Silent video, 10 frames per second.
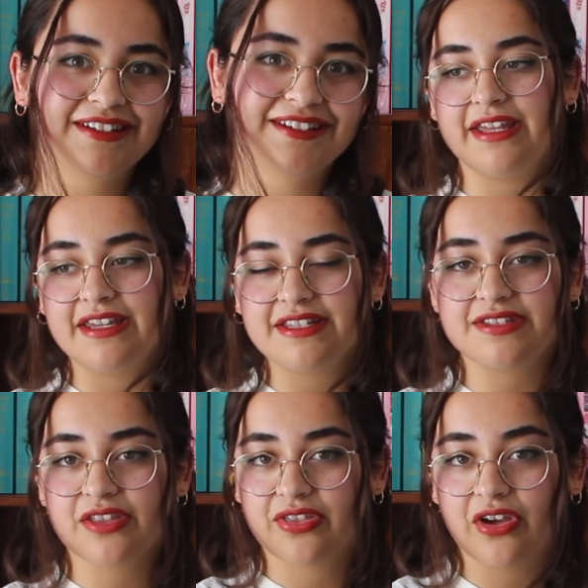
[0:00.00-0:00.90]
It is
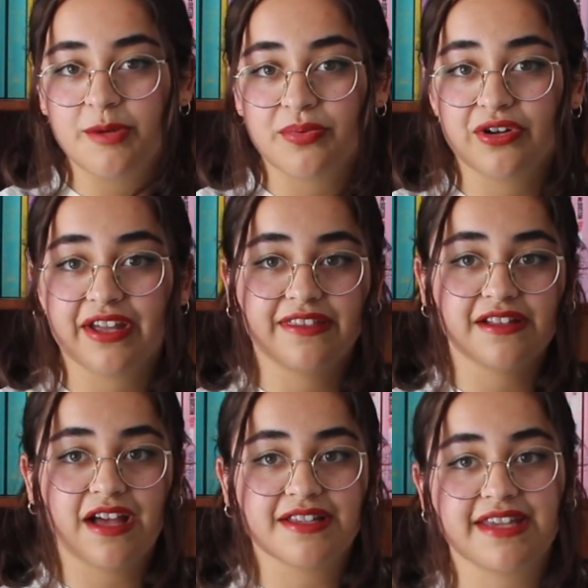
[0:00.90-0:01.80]
the 3rd book in the
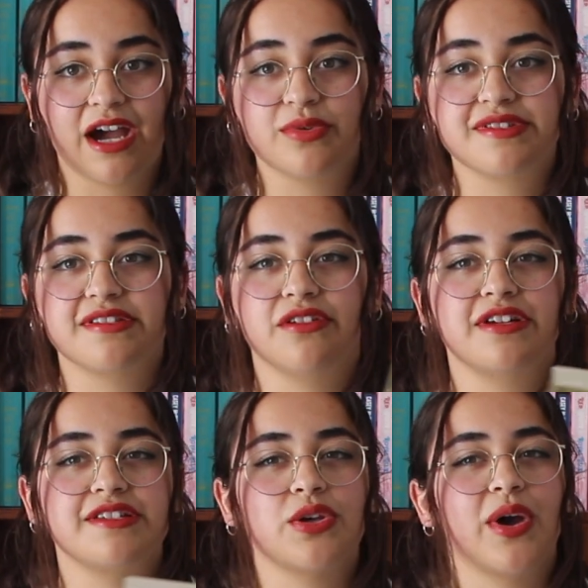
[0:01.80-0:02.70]
Last Hours
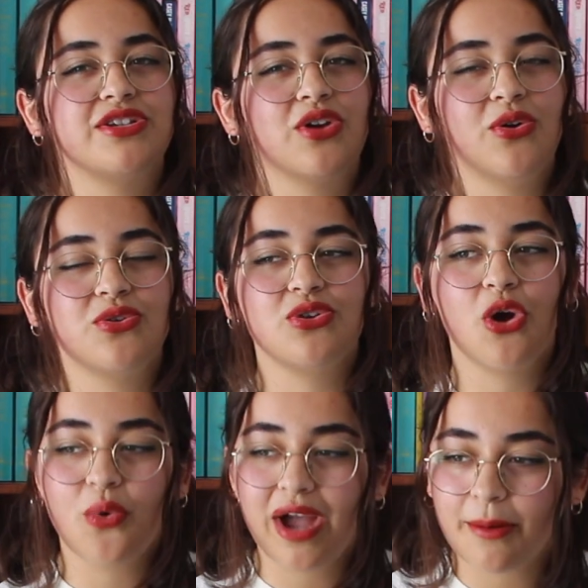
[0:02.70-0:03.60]
series, so I don't
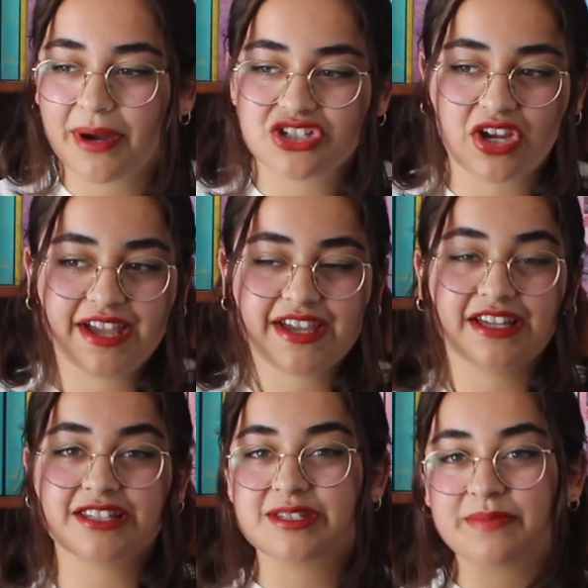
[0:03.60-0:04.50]
know how much I can
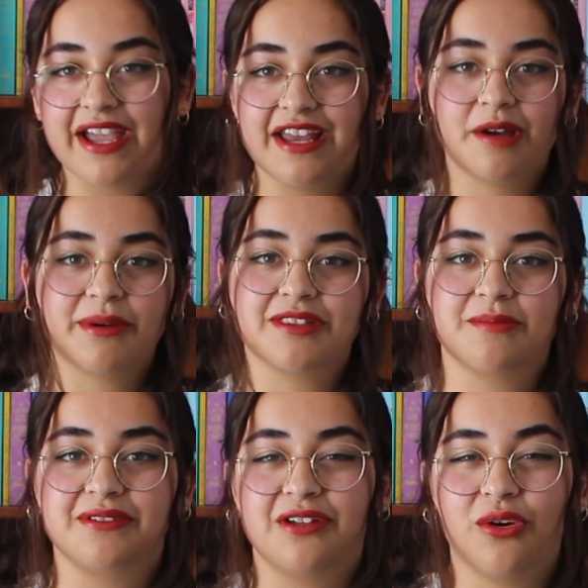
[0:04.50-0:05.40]
explain about the
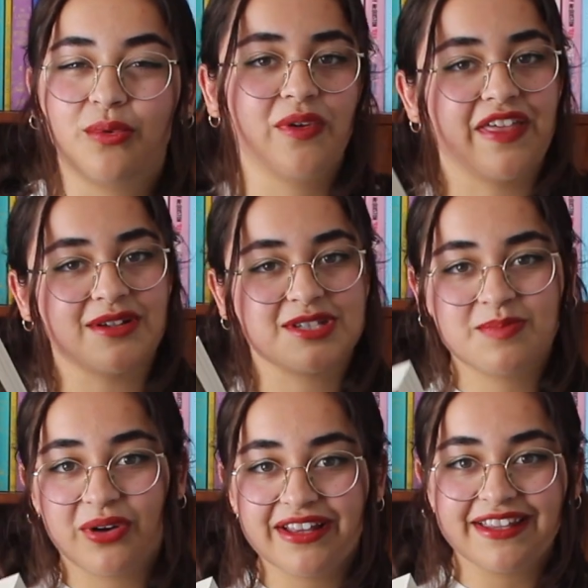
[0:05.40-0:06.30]
plot without
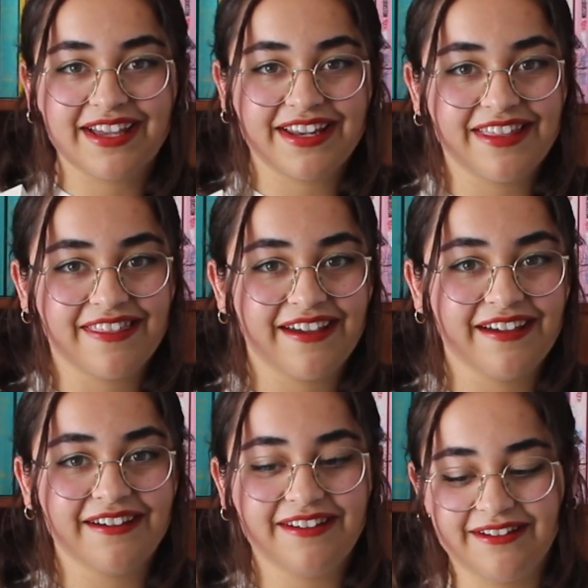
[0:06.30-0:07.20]
spoiling
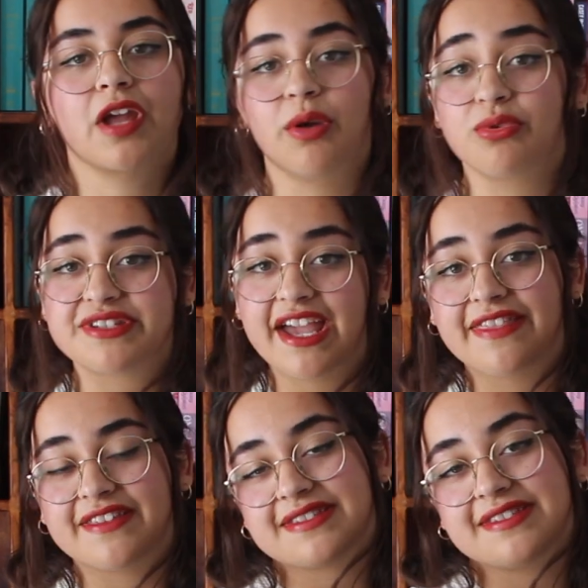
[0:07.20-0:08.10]
anything. I will
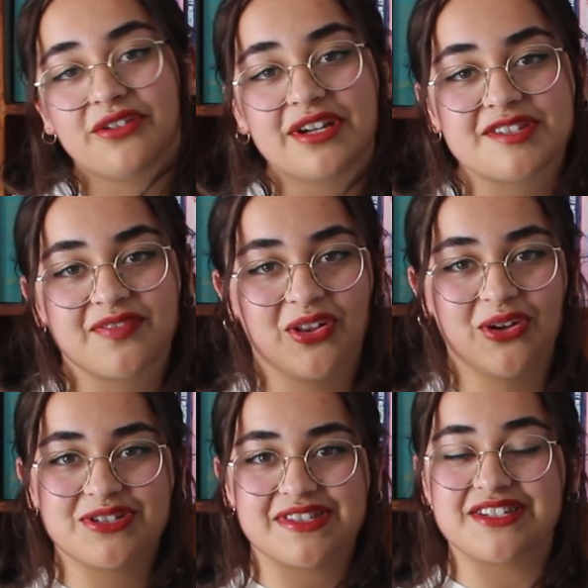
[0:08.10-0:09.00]
say this series
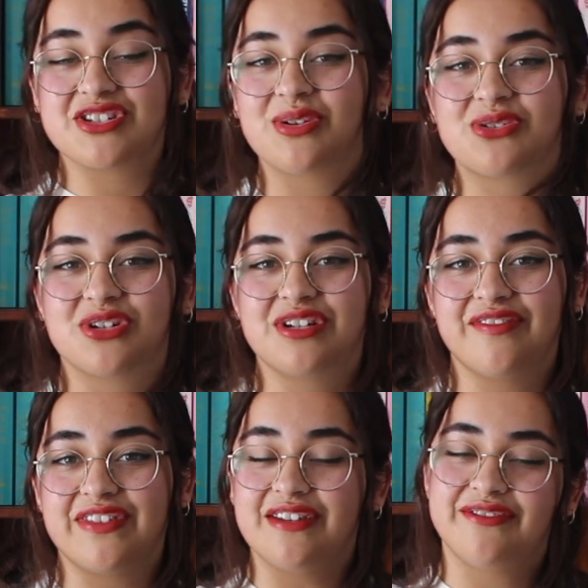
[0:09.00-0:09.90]
follows the children
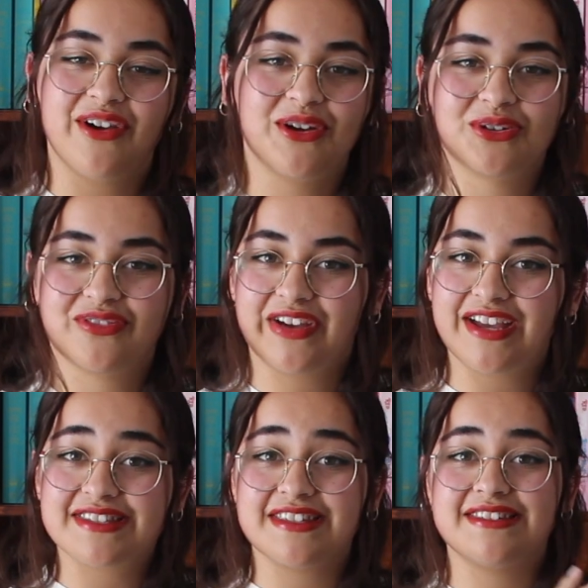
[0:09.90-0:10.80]
of the infernal
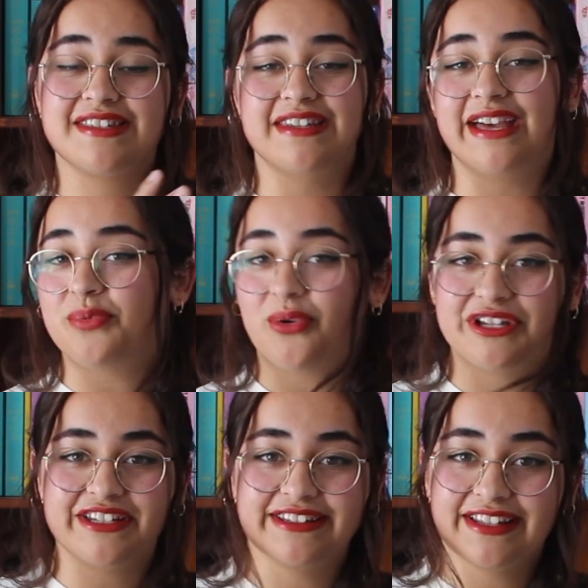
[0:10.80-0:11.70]
devices in
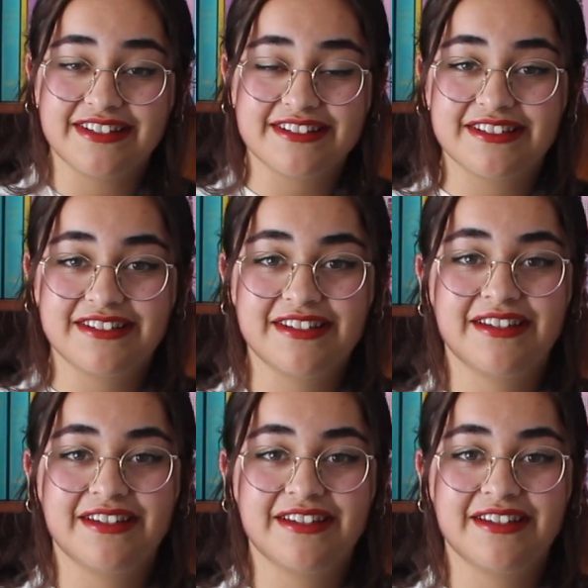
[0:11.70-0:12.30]
Edwardian London,